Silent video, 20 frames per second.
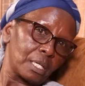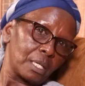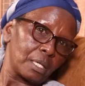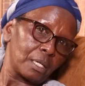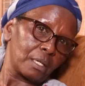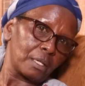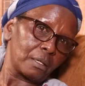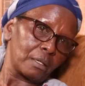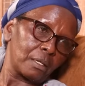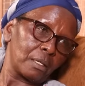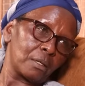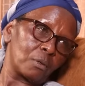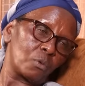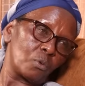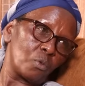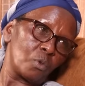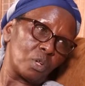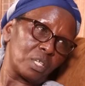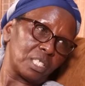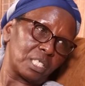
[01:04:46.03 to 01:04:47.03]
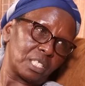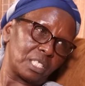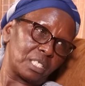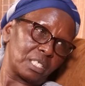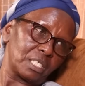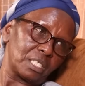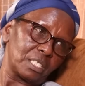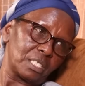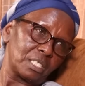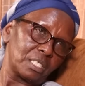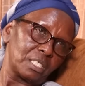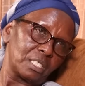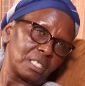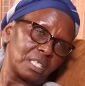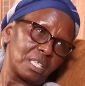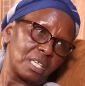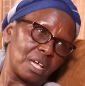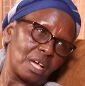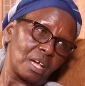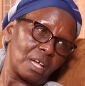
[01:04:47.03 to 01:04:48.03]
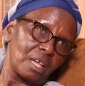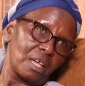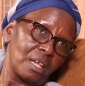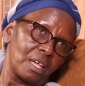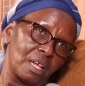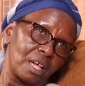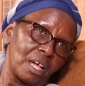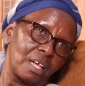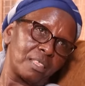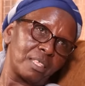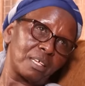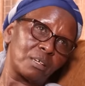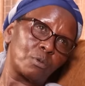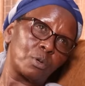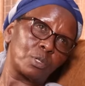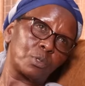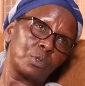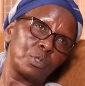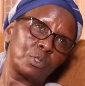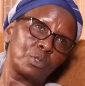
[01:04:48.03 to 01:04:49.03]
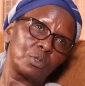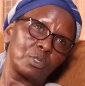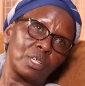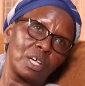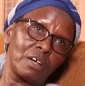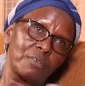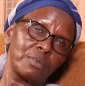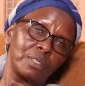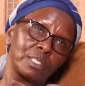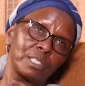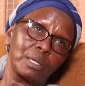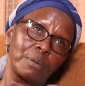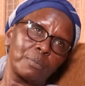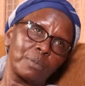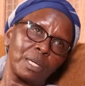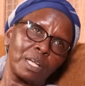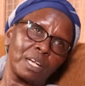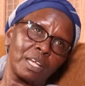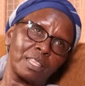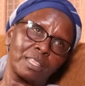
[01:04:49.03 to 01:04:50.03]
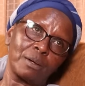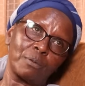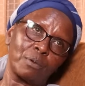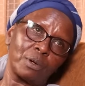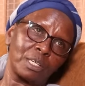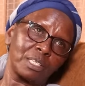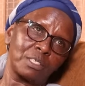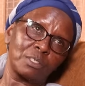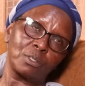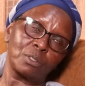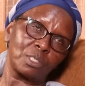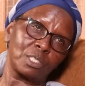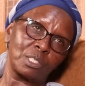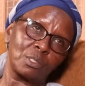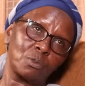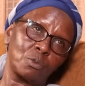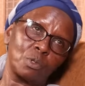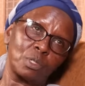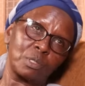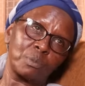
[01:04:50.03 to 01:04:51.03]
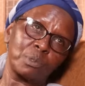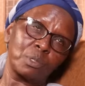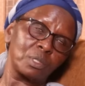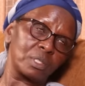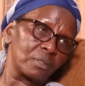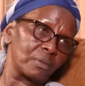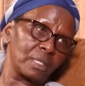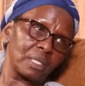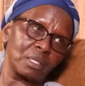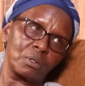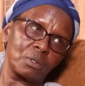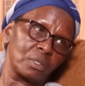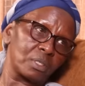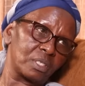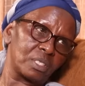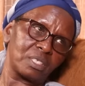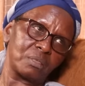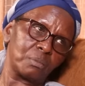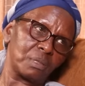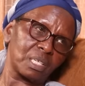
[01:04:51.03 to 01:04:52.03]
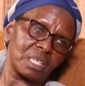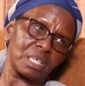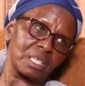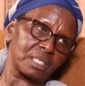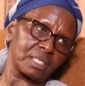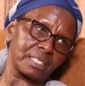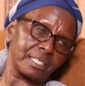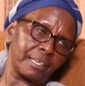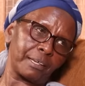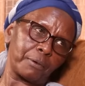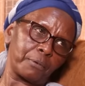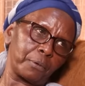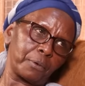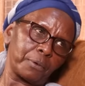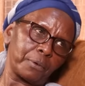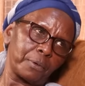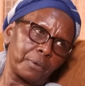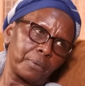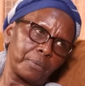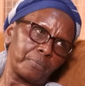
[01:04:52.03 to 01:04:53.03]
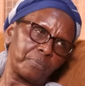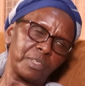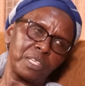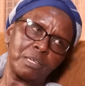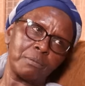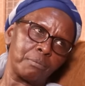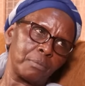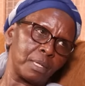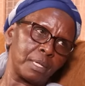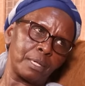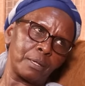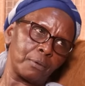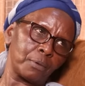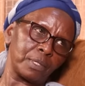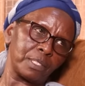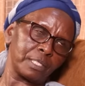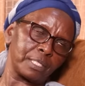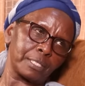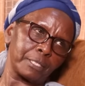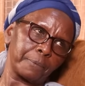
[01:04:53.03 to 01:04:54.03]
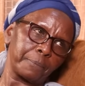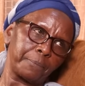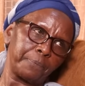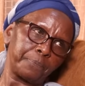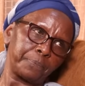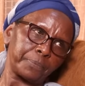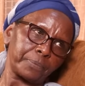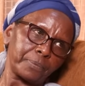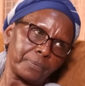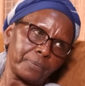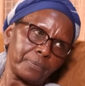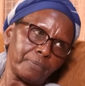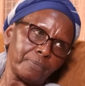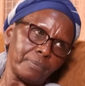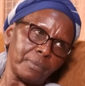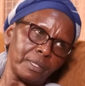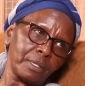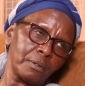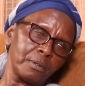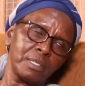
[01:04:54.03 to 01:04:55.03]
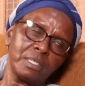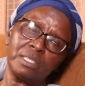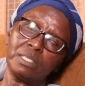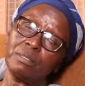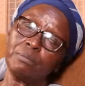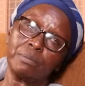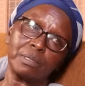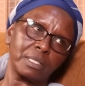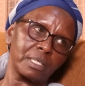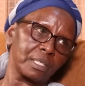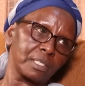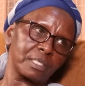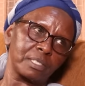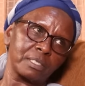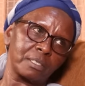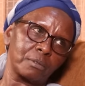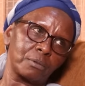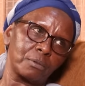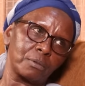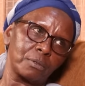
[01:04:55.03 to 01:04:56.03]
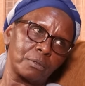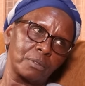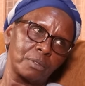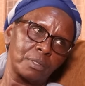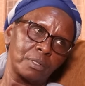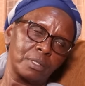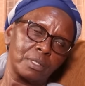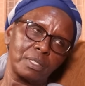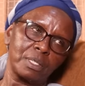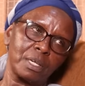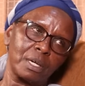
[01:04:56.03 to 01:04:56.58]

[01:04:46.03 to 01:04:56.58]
Equality. Yeah. I think what we should have is something, another word, not equality, because even God didn't make us equal. In many ways, didn't make us equal.